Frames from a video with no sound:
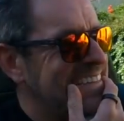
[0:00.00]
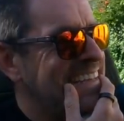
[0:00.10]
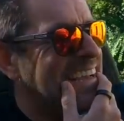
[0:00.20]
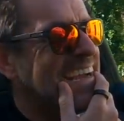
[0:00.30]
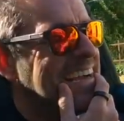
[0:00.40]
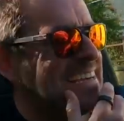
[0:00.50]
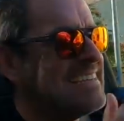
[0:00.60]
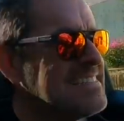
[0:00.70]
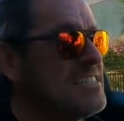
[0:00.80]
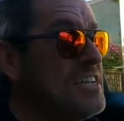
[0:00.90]

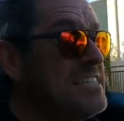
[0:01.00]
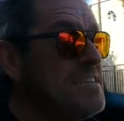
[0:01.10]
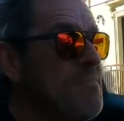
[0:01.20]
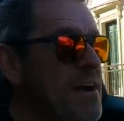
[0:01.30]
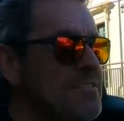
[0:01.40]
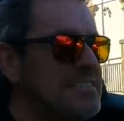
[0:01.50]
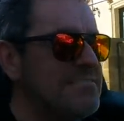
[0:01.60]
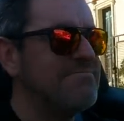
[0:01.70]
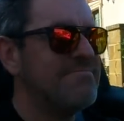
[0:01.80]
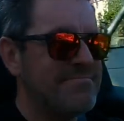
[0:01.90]
Yeah, so GT mode,
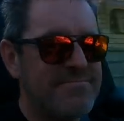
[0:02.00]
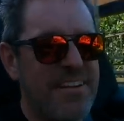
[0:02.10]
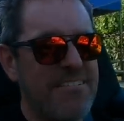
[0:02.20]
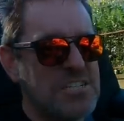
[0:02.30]
very